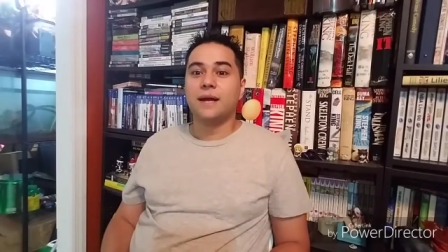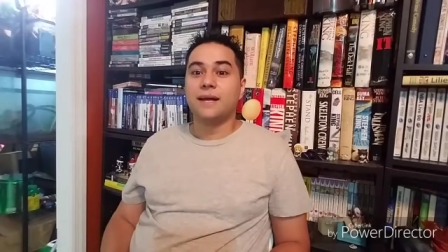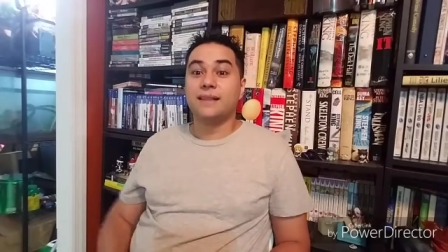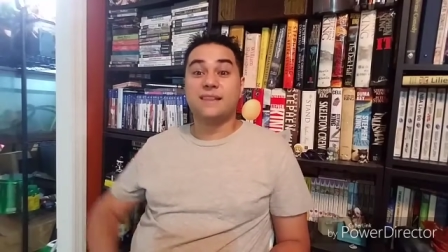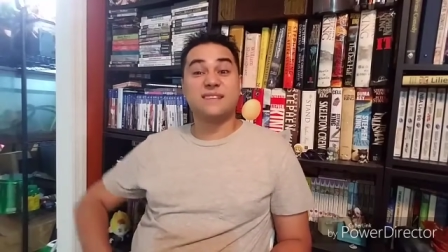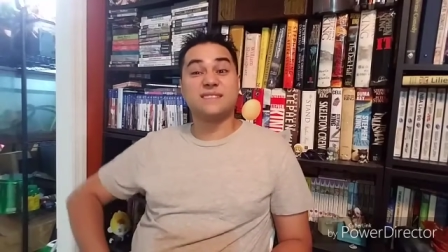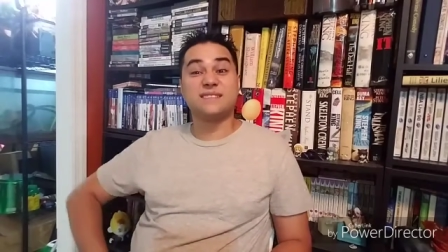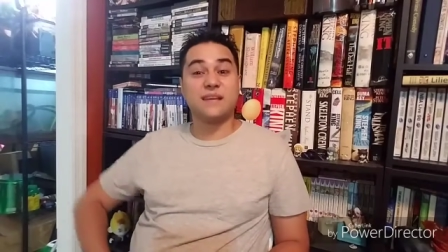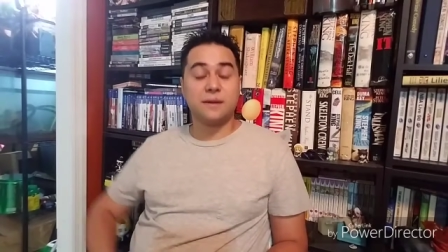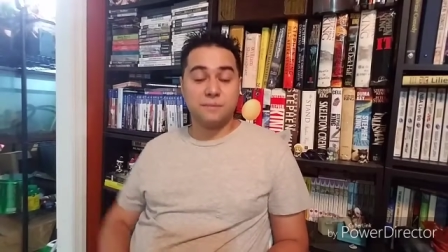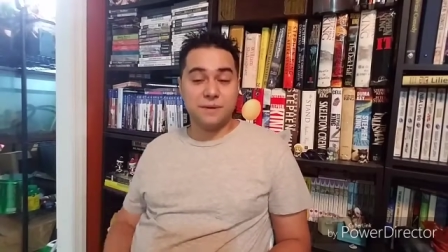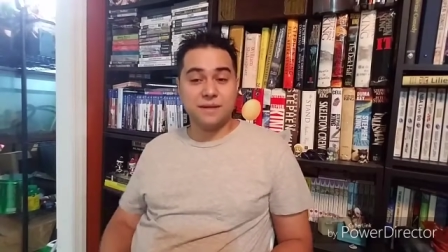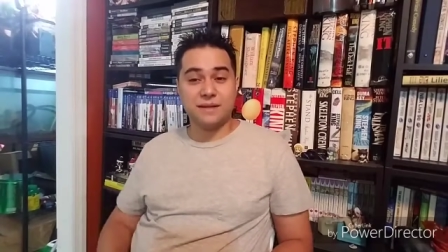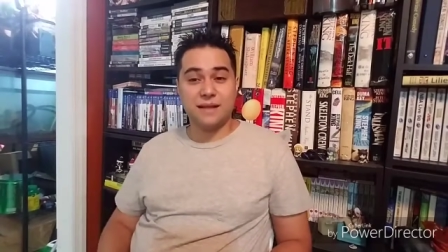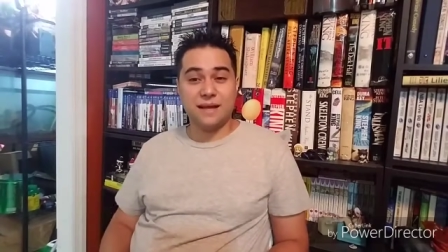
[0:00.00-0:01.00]
He thinks it's gonna
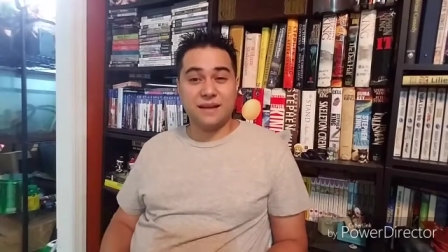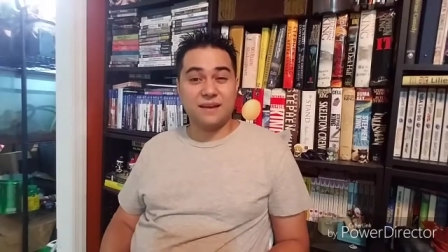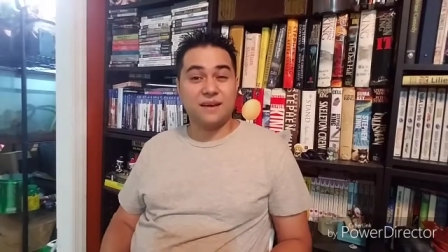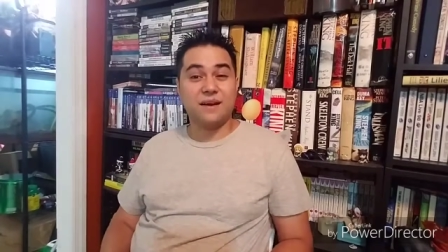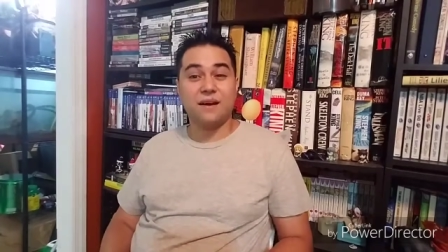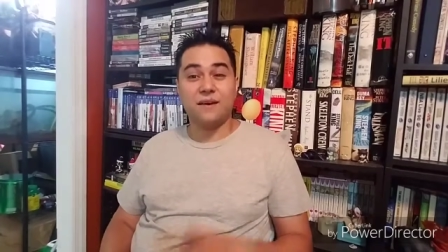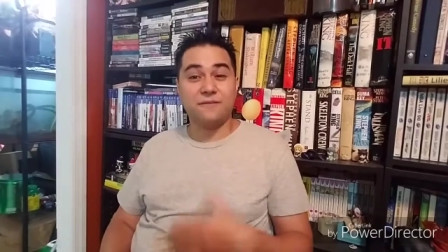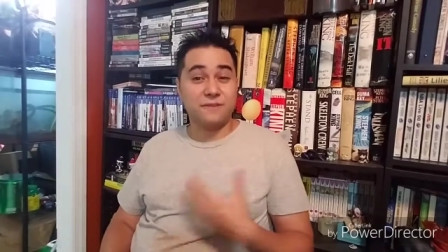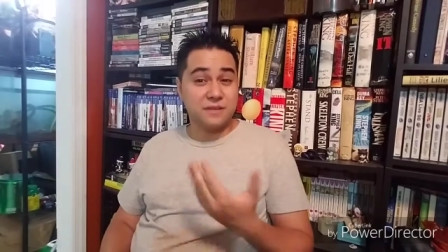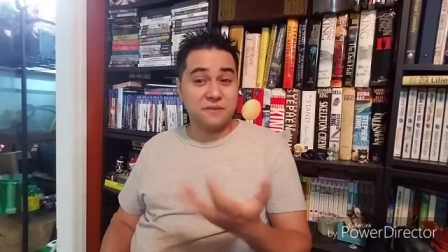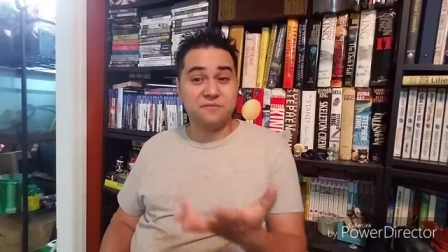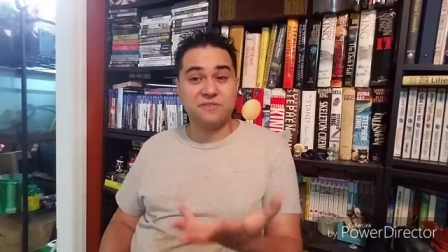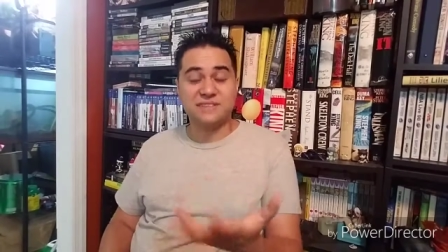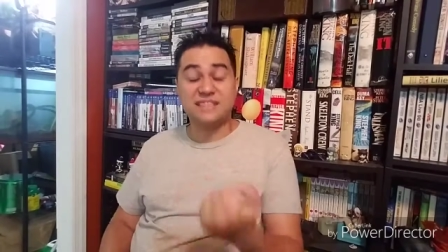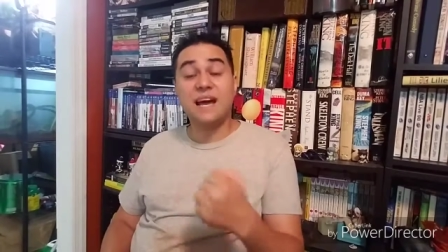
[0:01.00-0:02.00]
be like of a
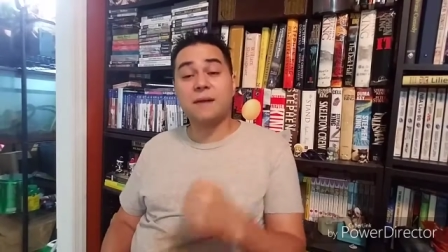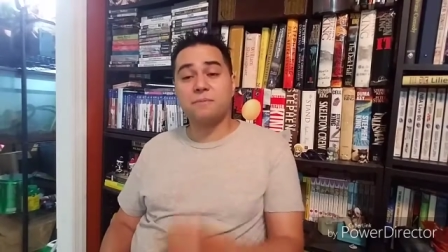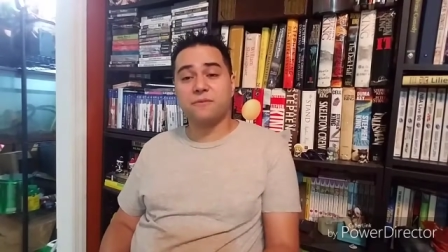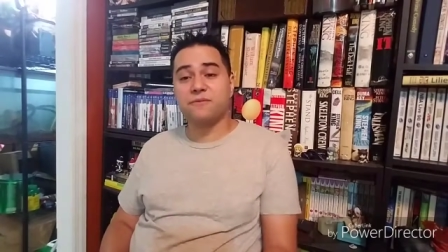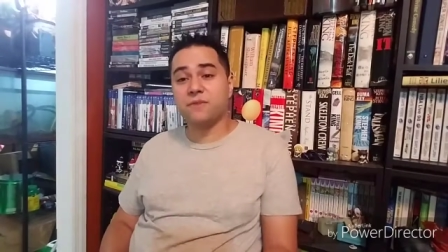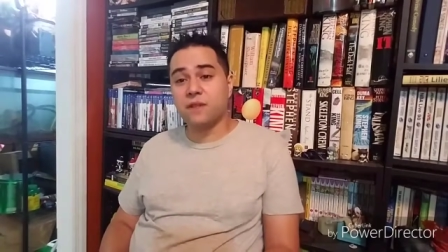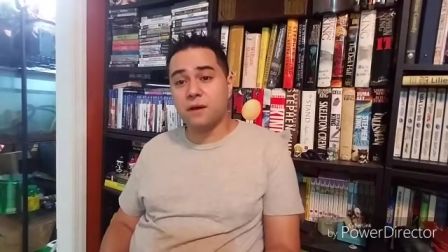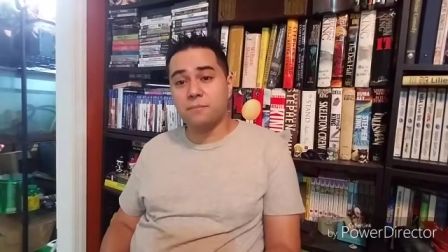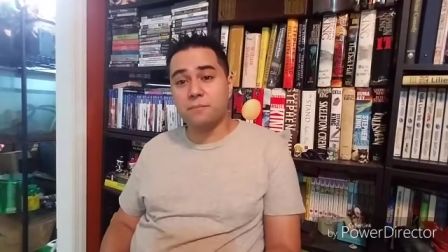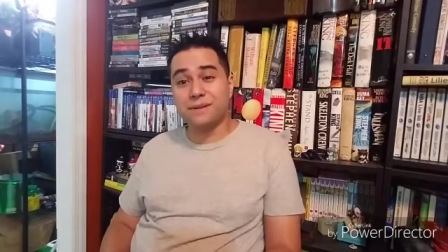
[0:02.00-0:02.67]
different type of club.